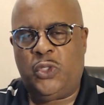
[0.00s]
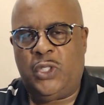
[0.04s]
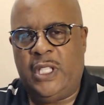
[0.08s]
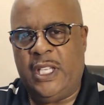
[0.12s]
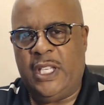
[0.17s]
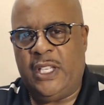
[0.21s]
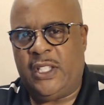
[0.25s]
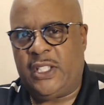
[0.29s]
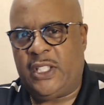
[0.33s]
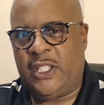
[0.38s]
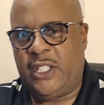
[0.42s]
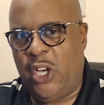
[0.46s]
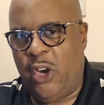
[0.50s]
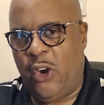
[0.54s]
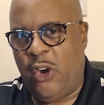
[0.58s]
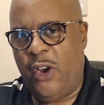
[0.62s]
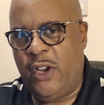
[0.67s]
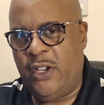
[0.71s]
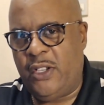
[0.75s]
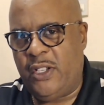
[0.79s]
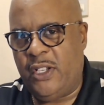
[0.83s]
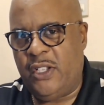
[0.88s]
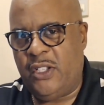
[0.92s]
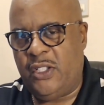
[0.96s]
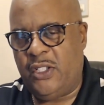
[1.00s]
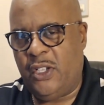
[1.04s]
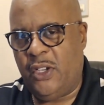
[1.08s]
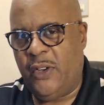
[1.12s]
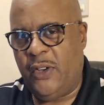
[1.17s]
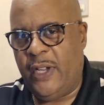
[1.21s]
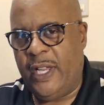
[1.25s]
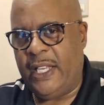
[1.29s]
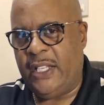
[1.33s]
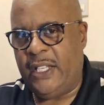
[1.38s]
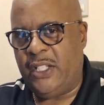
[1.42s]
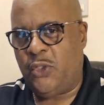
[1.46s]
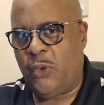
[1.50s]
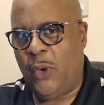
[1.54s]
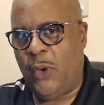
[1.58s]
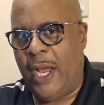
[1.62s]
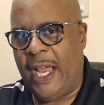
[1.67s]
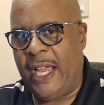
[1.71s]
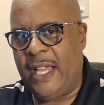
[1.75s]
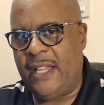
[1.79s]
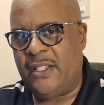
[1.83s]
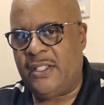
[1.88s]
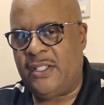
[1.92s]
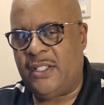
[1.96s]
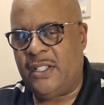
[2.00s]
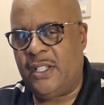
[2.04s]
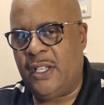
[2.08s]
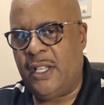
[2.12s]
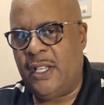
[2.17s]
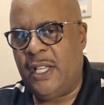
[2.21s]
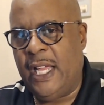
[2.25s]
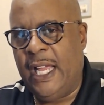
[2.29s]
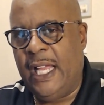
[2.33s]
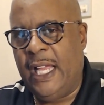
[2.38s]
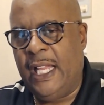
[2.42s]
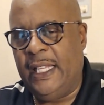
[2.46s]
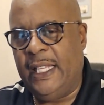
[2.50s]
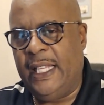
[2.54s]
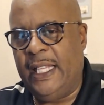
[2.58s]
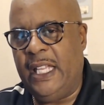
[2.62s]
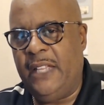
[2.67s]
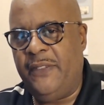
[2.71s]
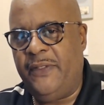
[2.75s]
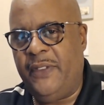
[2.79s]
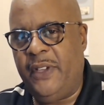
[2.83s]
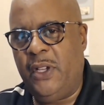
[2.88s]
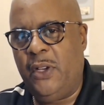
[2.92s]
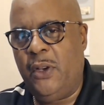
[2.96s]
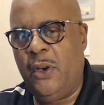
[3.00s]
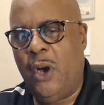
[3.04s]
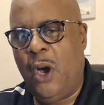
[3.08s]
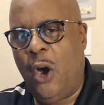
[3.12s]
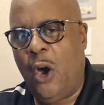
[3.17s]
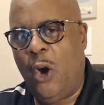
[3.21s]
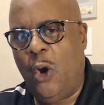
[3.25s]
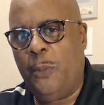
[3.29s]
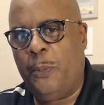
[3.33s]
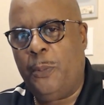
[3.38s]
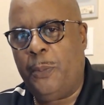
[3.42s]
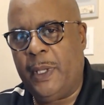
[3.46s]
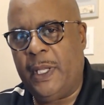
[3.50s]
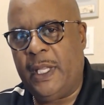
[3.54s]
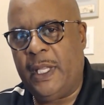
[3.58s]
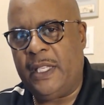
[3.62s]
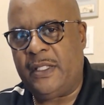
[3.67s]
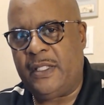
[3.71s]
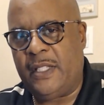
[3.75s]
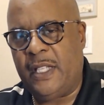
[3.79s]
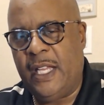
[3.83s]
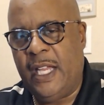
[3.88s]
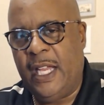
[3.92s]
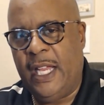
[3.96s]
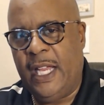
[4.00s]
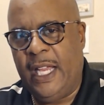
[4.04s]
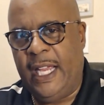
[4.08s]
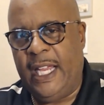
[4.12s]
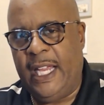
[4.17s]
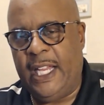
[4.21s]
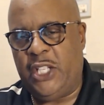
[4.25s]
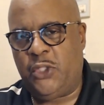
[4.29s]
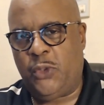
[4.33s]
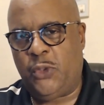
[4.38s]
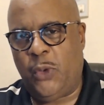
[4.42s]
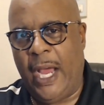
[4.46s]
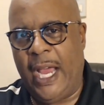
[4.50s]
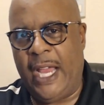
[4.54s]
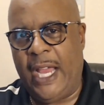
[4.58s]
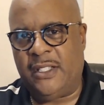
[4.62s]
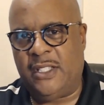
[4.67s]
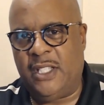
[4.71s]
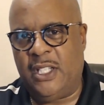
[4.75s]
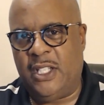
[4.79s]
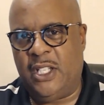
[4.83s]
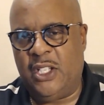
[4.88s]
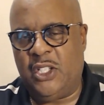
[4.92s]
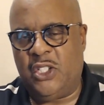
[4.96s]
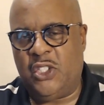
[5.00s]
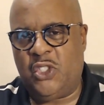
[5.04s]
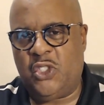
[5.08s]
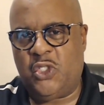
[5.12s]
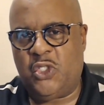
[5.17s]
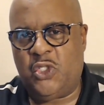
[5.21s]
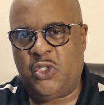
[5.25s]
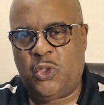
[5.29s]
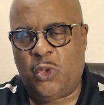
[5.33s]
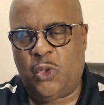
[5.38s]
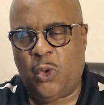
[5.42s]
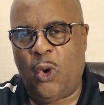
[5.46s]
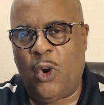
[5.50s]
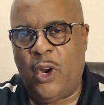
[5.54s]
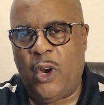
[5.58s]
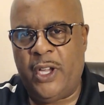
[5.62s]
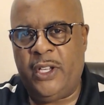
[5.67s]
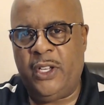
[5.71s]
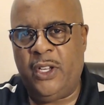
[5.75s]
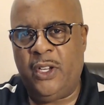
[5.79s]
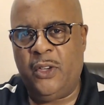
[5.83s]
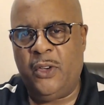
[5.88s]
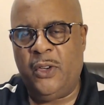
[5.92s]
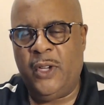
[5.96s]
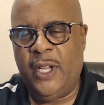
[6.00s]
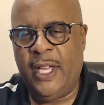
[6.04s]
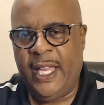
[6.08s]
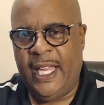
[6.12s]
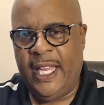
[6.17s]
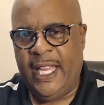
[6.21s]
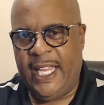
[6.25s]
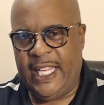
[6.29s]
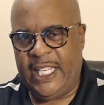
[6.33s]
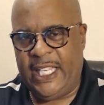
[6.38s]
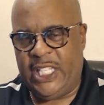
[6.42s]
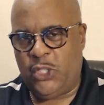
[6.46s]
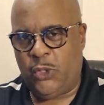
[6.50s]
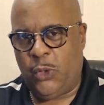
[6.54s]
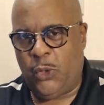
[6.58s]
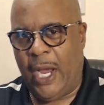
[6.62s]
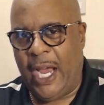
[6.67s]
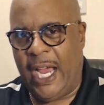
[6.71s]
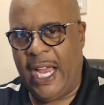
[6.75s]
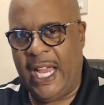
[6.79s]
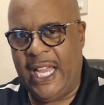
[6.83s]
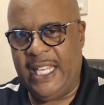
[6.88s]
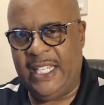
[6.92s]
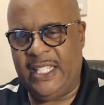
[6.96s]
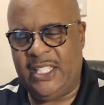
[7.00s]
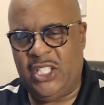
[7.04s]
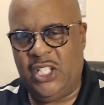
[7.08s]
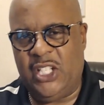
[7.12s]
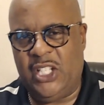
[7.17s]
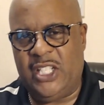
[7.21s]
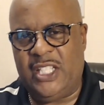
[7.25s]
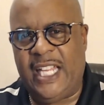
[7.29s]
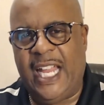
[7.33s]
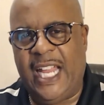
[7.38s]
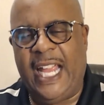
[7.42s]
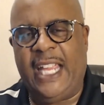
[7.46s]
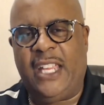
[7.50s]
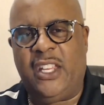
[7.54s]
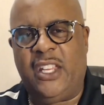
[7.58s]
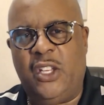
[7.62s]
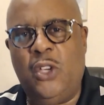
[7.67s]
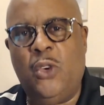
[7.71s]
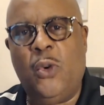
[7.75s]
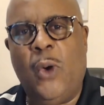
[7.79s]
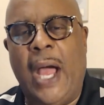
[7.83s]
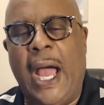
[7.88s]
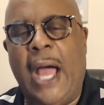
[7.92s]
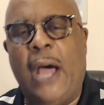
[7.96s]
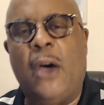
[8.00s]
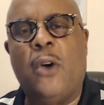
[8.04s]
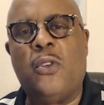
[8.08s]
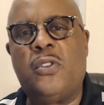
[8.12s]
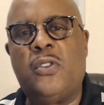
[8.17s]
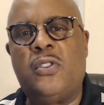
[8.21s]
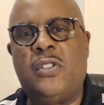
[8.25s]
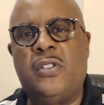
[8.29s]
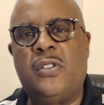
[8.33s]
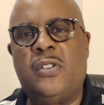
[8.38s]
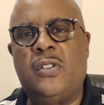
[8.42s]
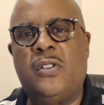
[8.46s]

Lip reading: discourages you. It tries to leave you hopeless. It tries to destroy you. It tries to take you out.